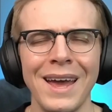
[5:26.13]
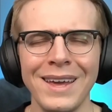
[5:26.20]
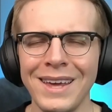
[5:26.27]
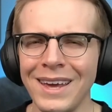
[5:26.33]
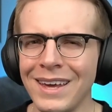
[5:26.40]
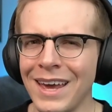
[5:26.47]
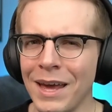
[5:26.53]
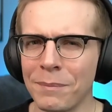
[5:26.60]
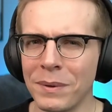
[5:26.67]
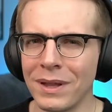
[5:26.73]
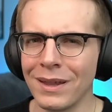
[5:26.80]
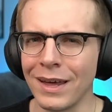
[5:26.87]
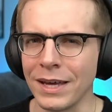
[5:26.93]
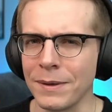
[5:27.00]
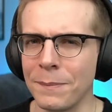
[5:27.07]
He can't
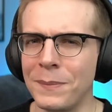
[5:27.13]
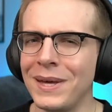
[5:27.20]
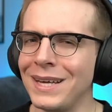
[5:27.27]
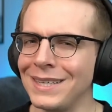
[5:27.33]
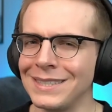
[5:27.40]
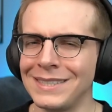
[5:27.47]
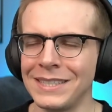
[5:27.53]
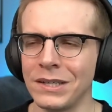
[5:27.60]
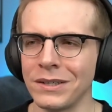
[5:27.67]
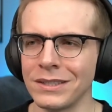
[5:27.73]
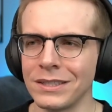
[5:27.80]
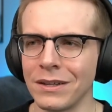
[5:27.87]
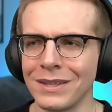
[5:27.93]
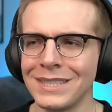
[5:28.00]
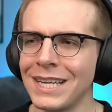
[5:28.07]
be, like, being
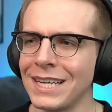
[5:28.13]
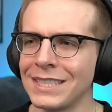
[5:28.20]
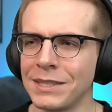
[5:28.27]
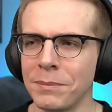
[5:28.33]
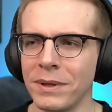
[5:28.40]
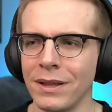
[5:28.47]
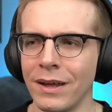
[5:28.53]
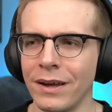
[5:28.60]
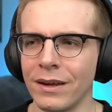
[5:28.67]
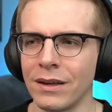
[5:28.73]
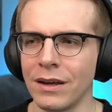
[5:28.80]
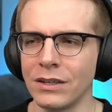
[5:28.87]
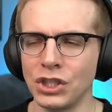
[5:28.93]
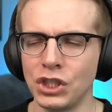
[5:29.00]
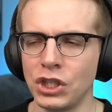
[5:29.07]
serious. So this has to be,
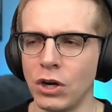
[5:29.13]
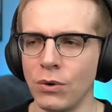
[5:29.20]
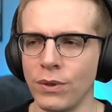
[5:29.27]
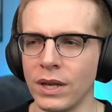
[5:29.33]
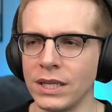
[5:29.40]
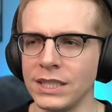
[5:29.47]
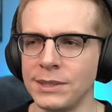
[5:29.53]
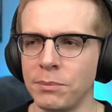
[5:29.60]
like, a show that he's